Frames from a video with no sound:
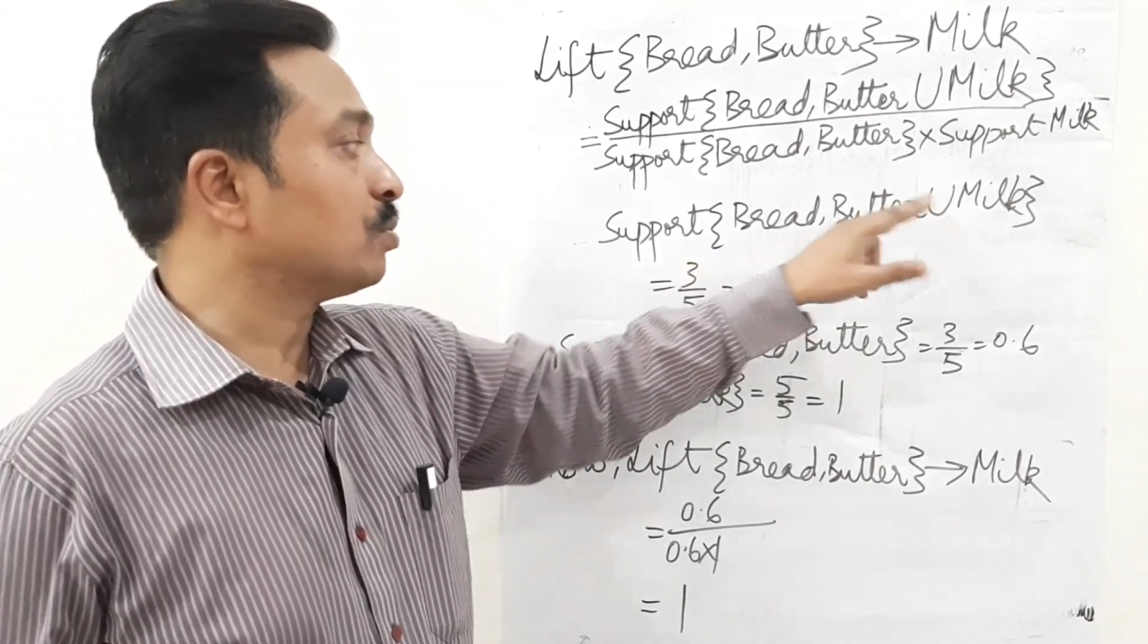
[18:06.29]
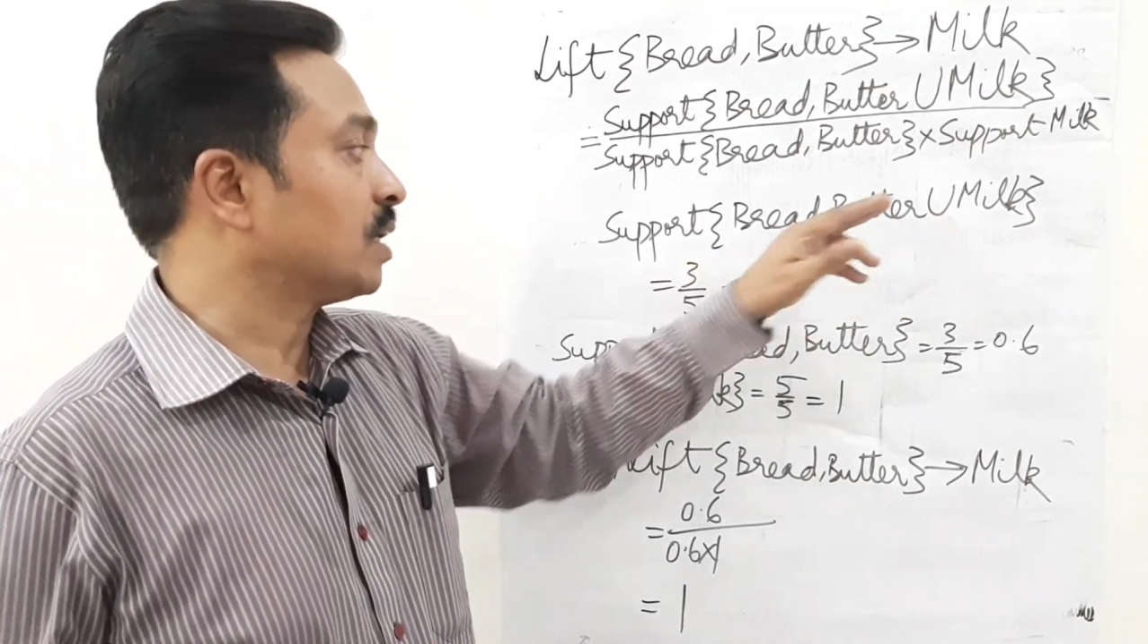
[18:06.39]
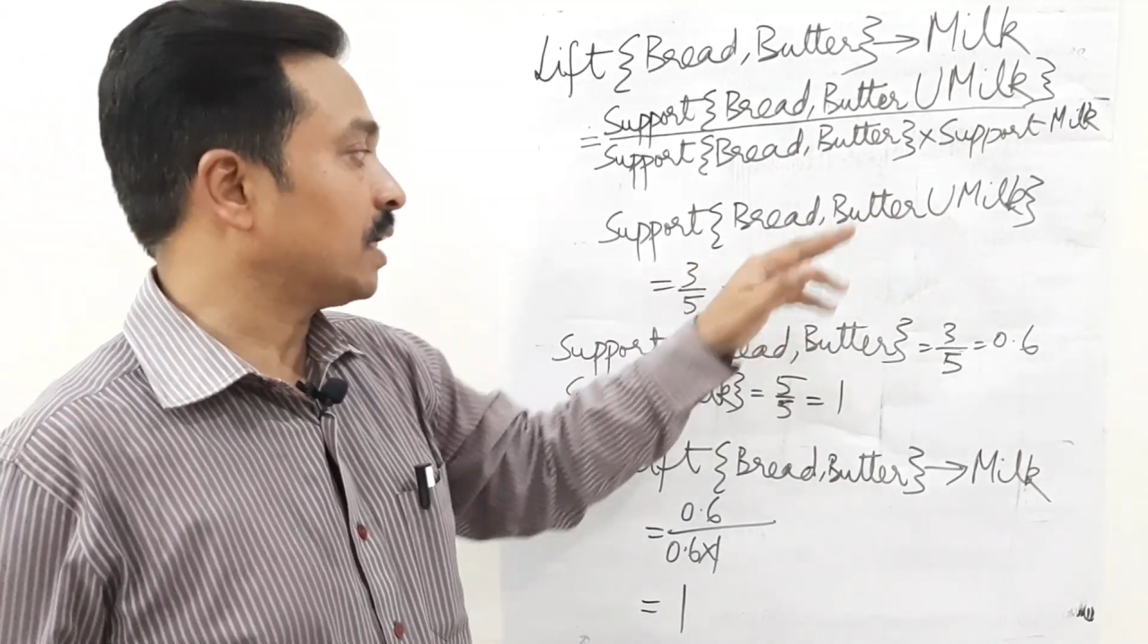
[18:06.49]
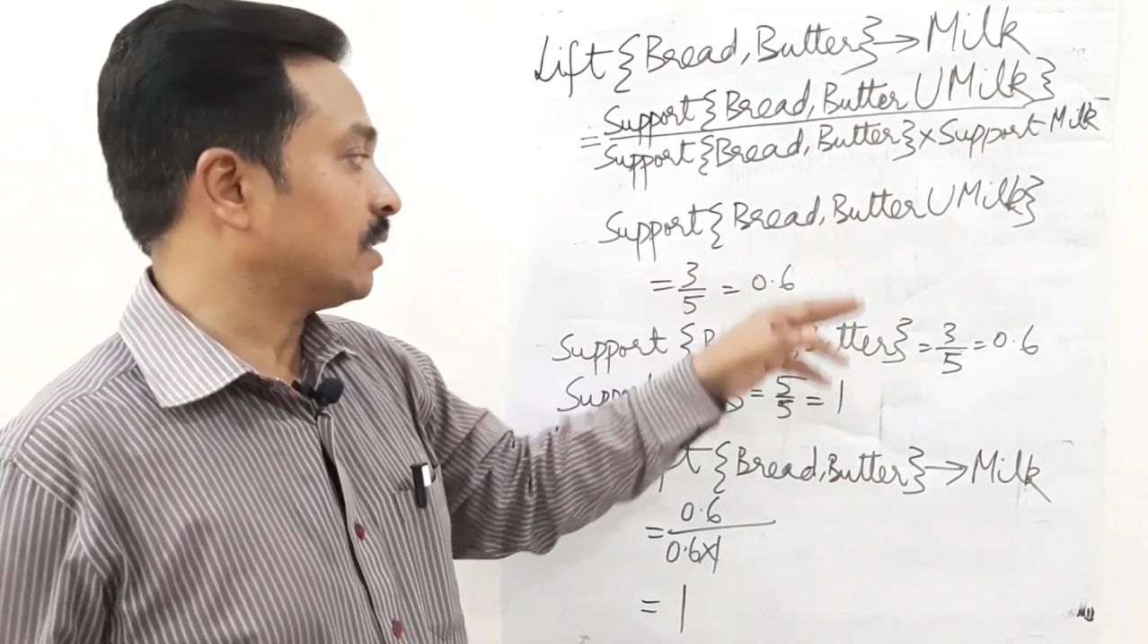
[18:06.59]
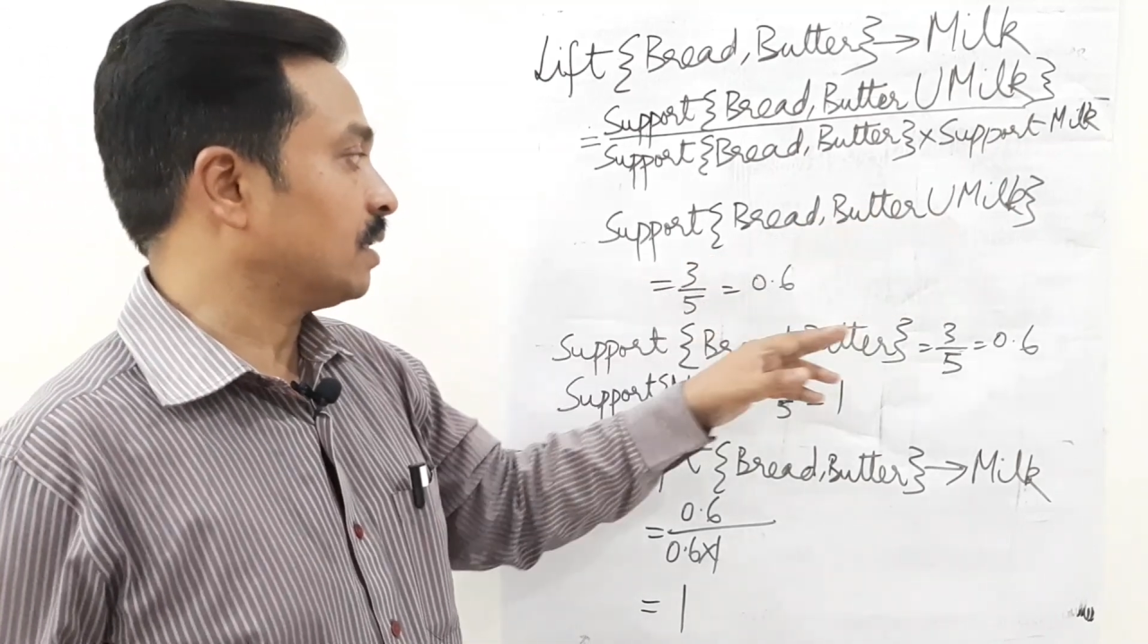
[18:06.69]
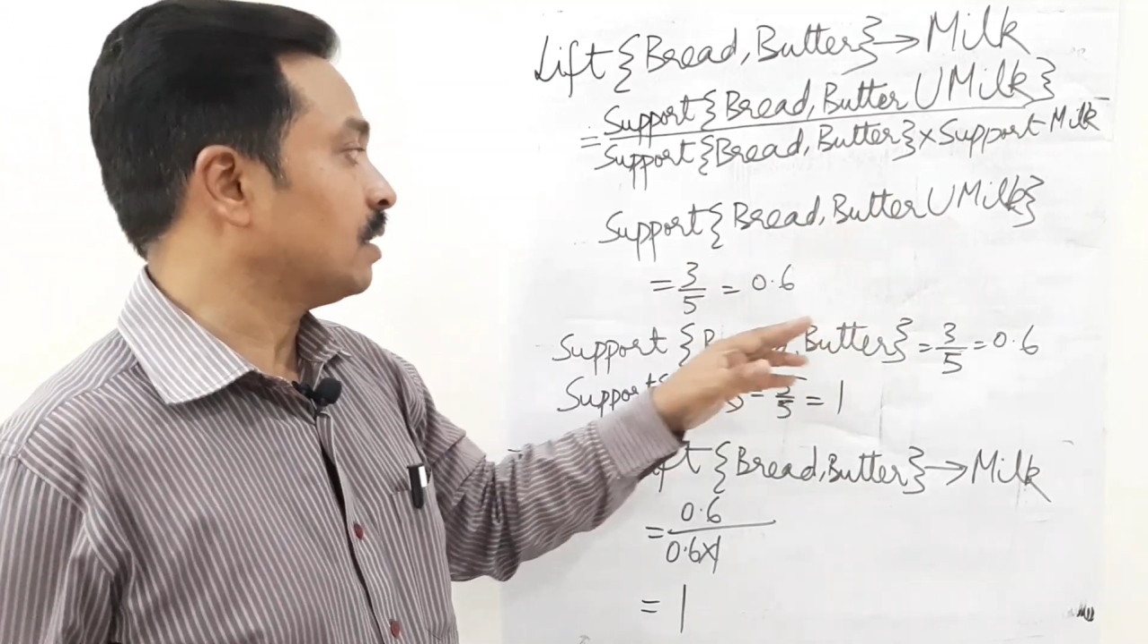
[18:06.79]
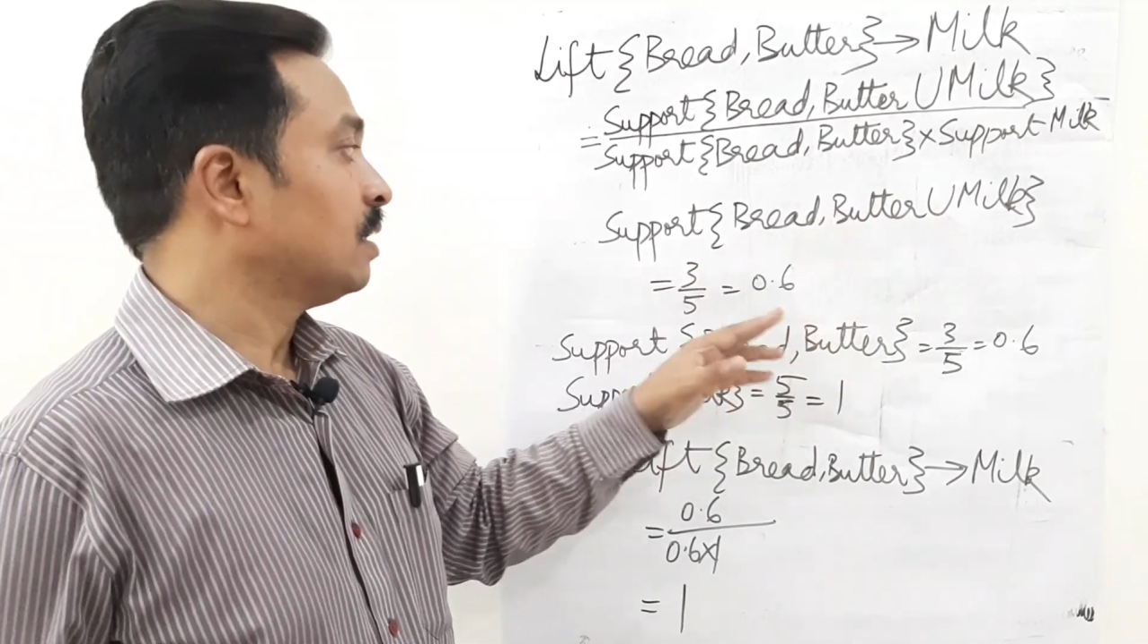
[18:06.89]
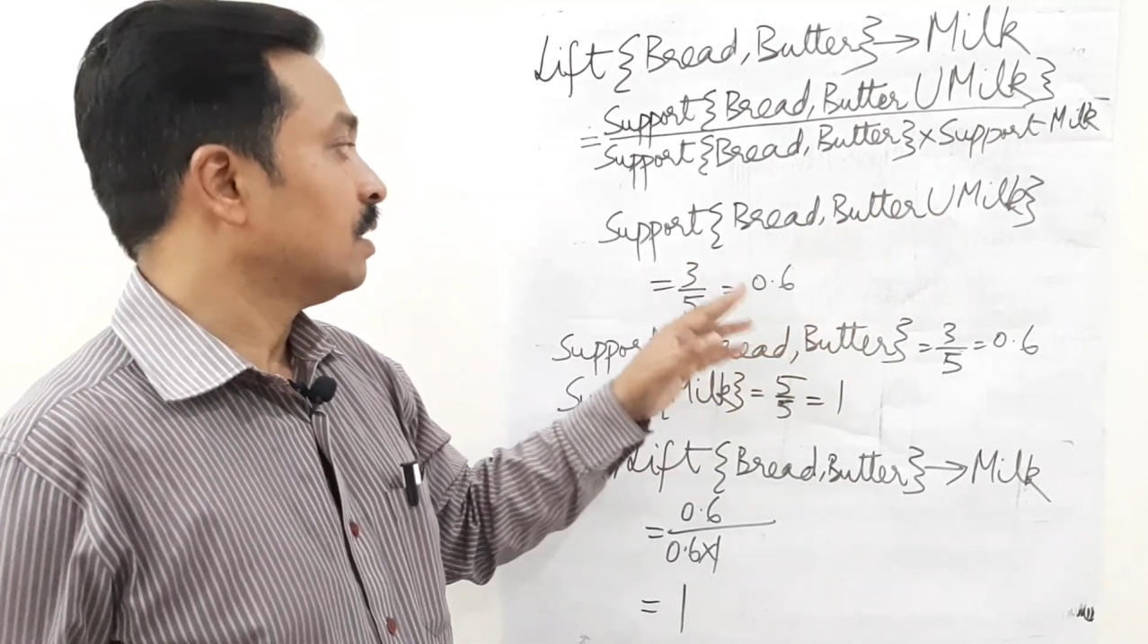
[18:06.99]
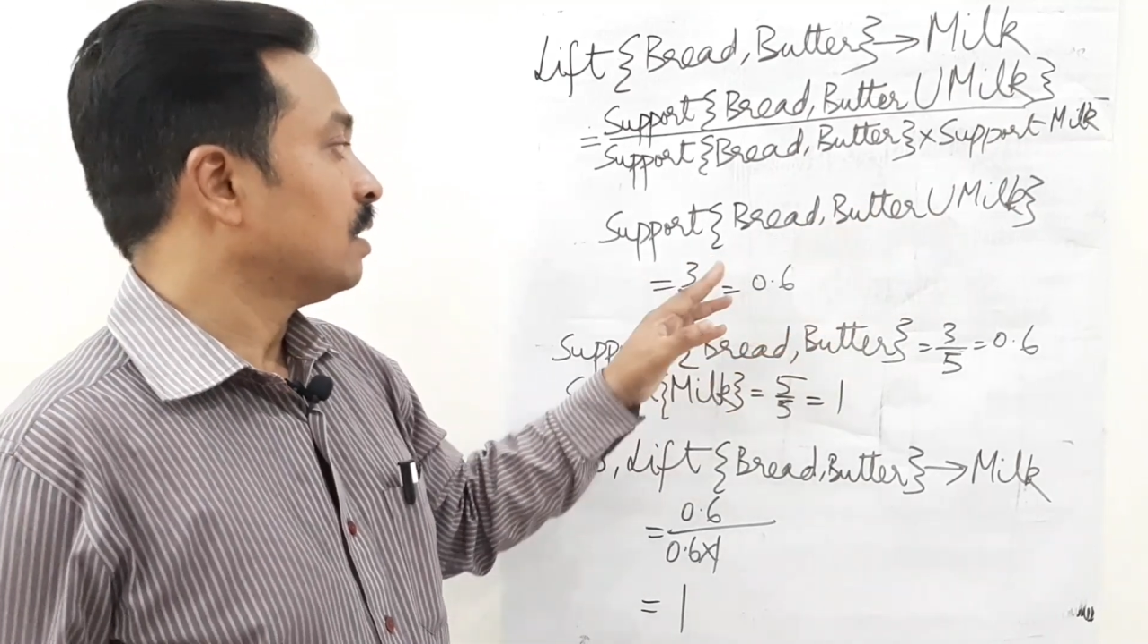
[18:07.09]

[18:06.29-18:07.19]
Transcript: together